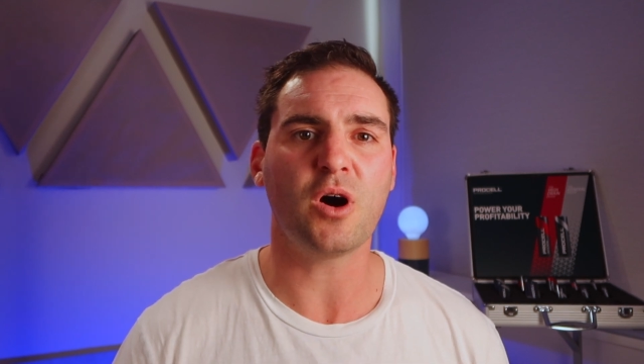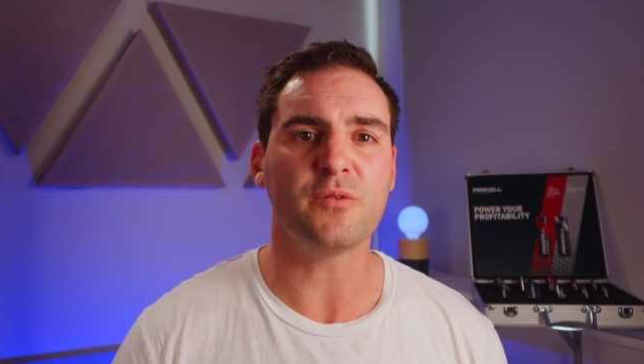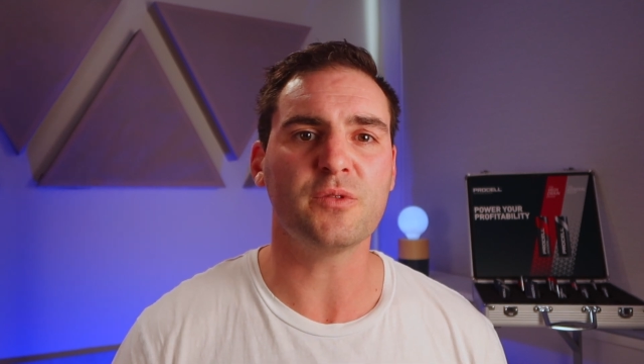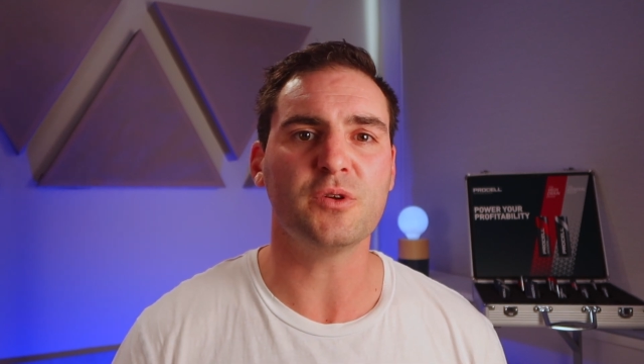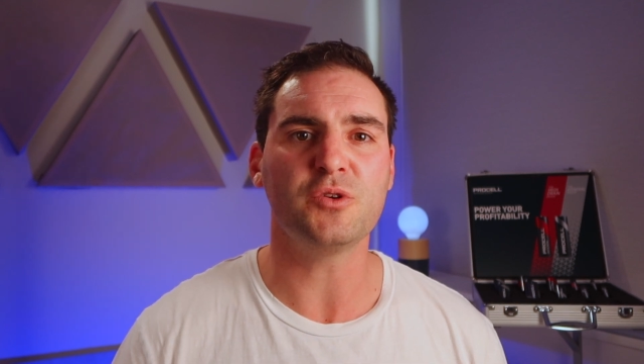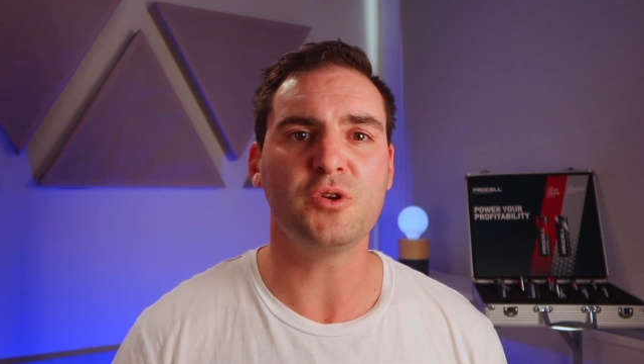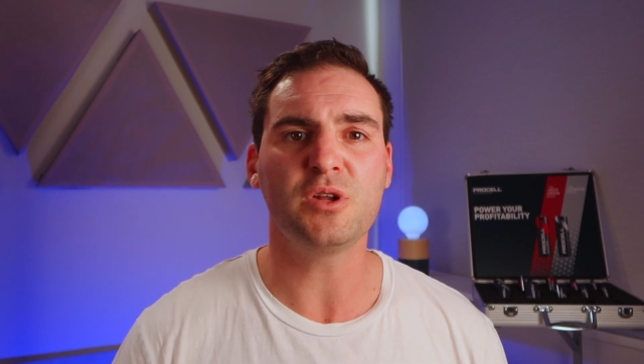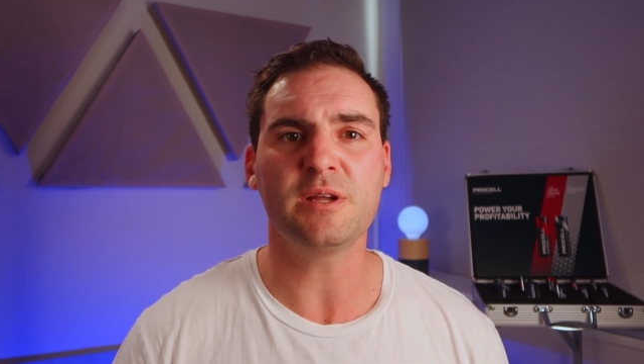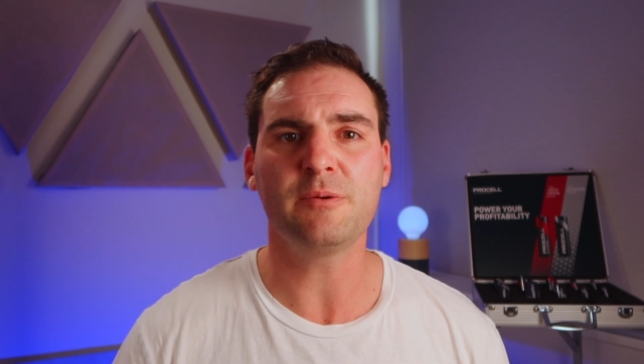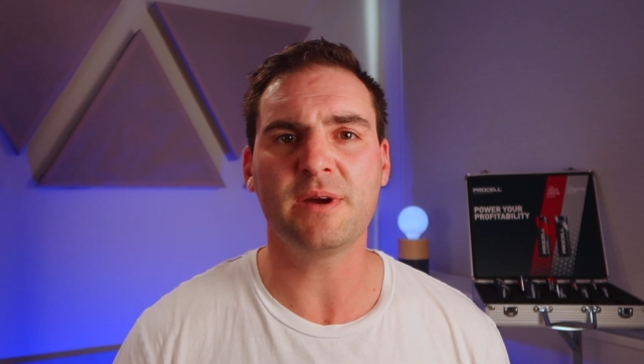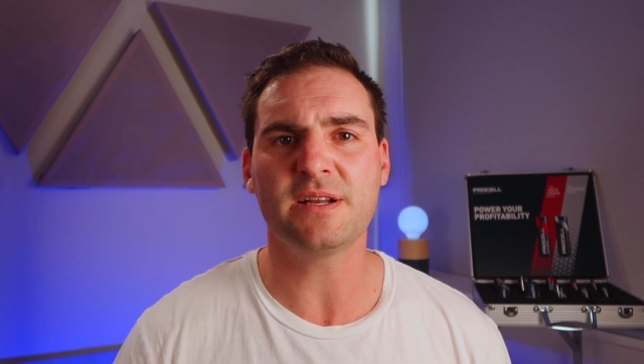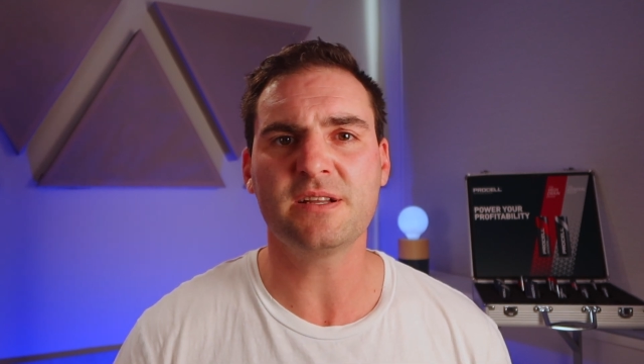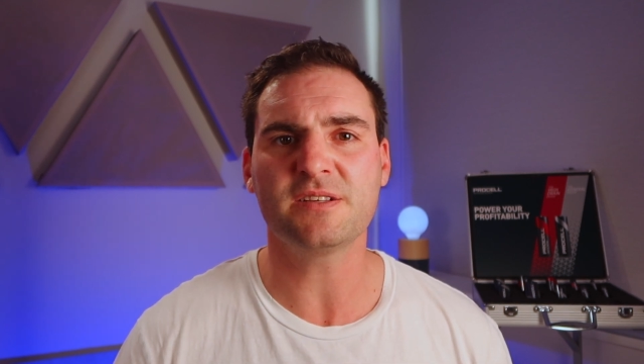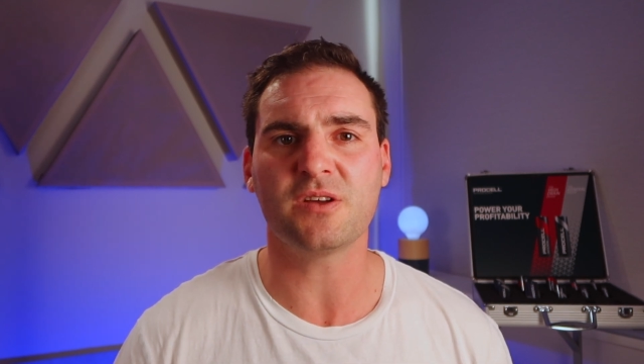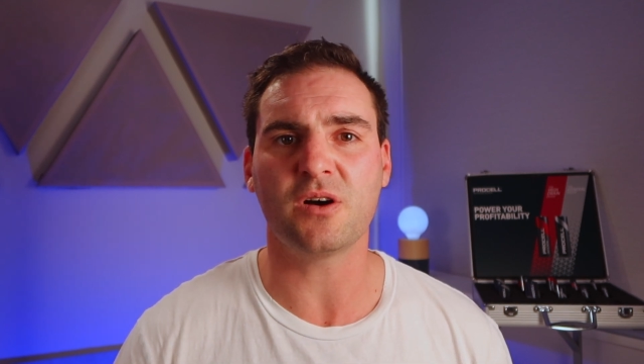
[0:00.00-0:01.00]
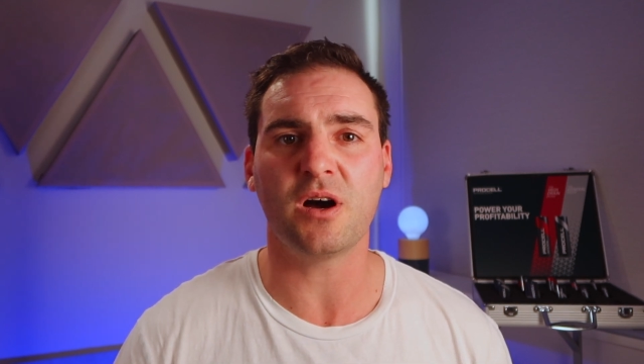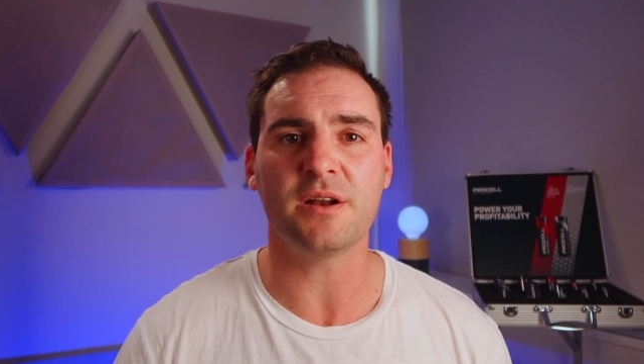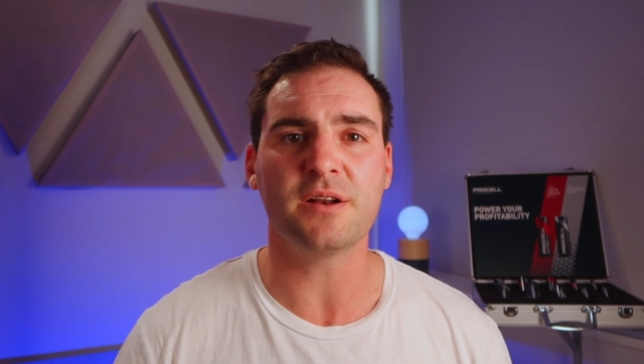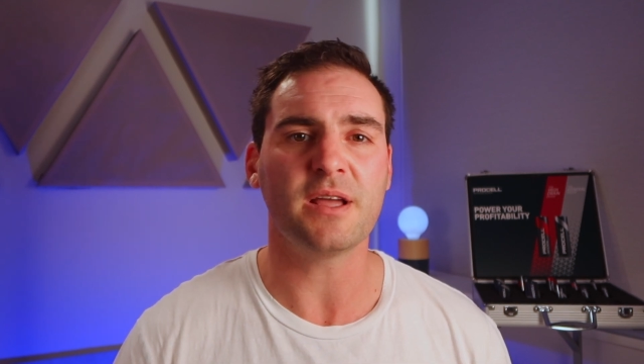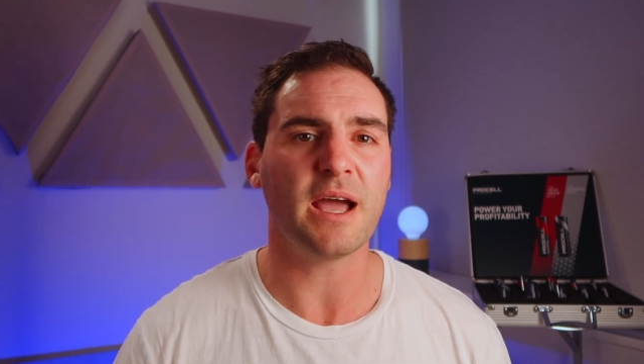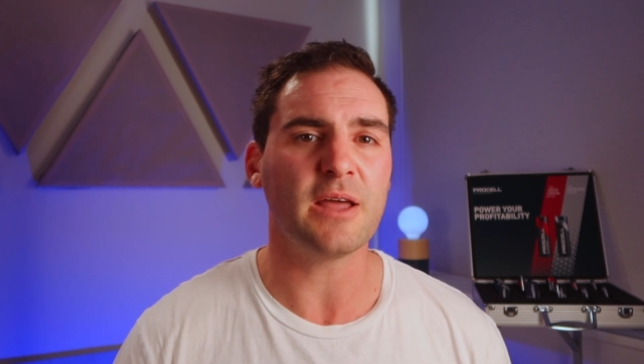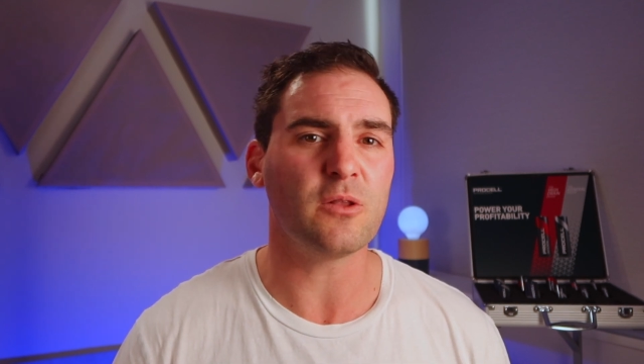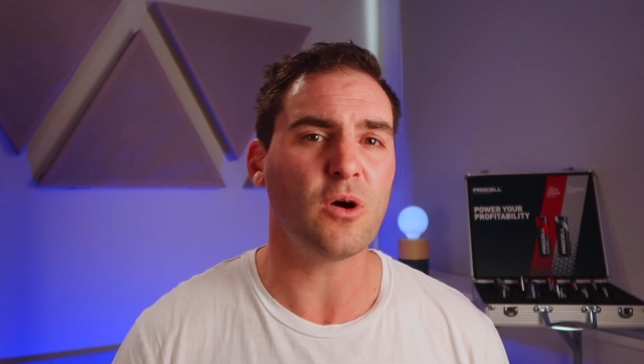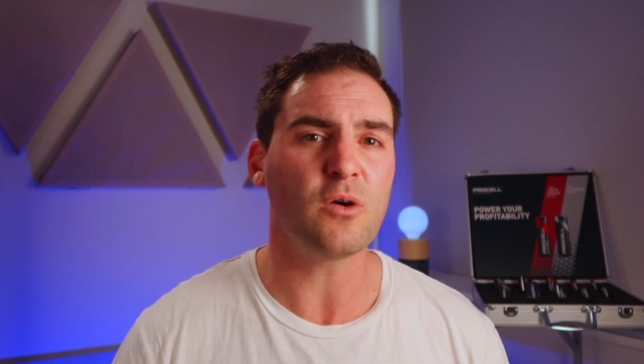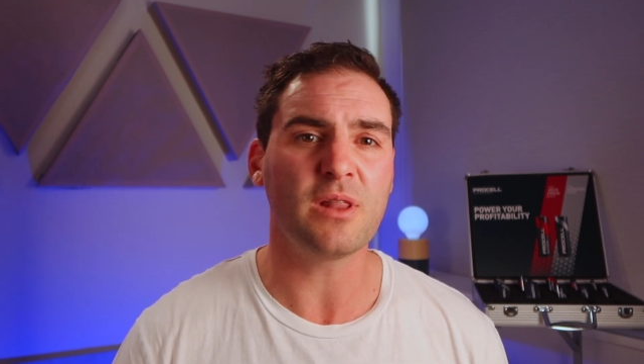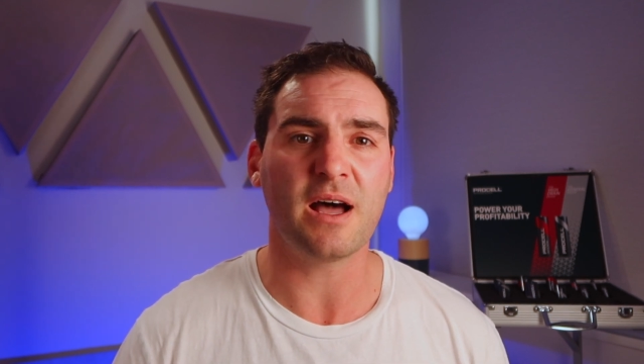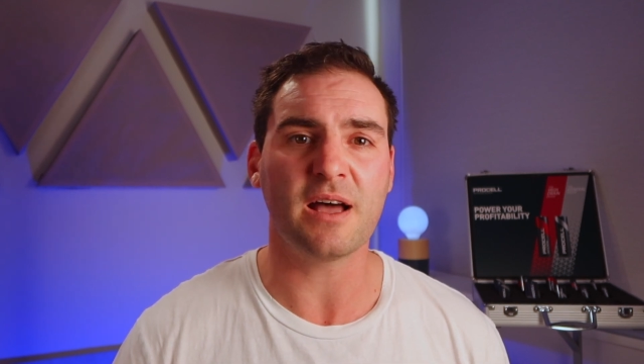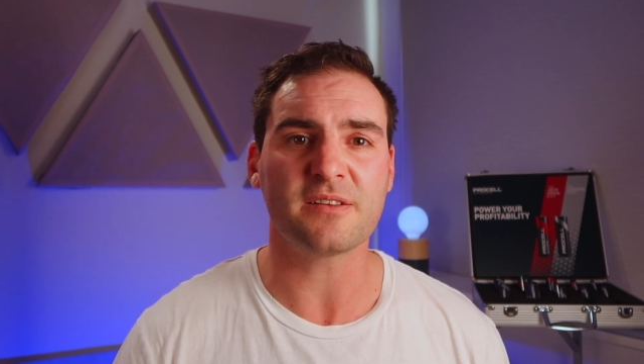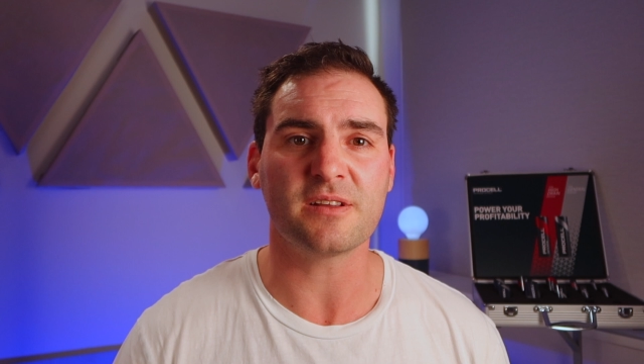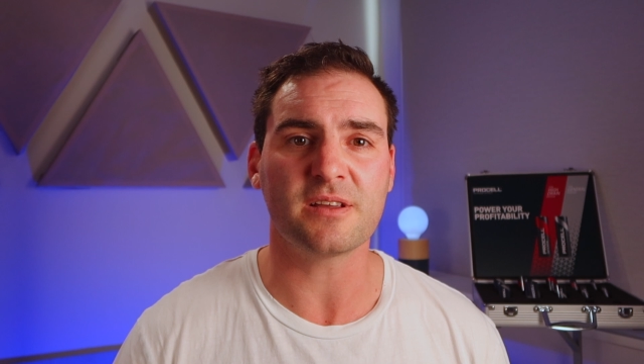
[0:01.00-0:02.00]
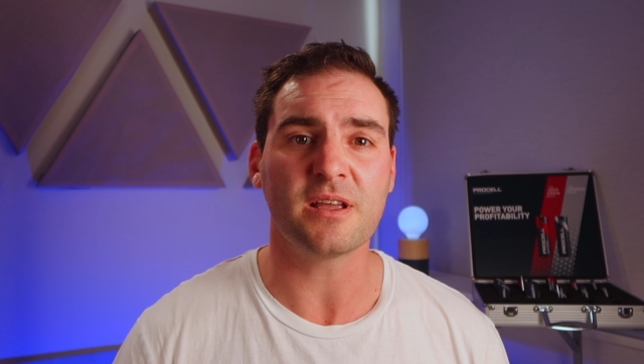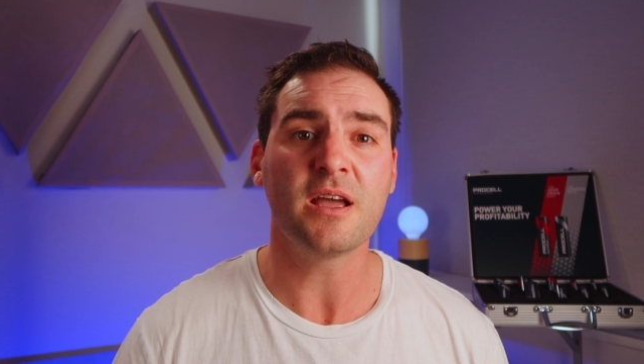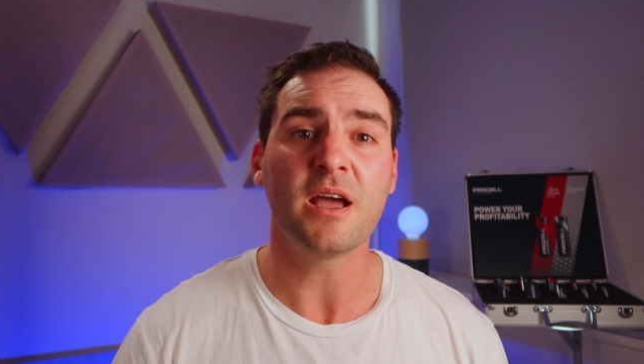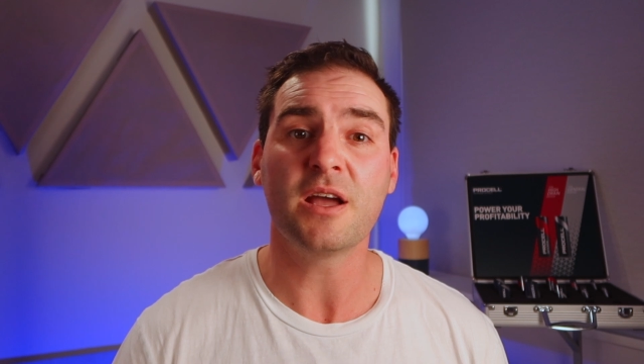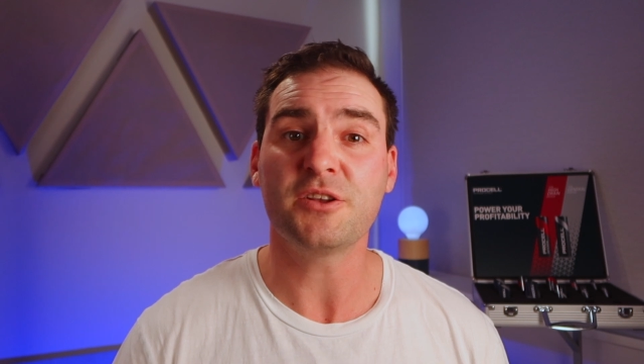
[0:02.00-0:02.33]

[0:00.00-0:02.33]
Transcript: of the newly redesigned and long-lasting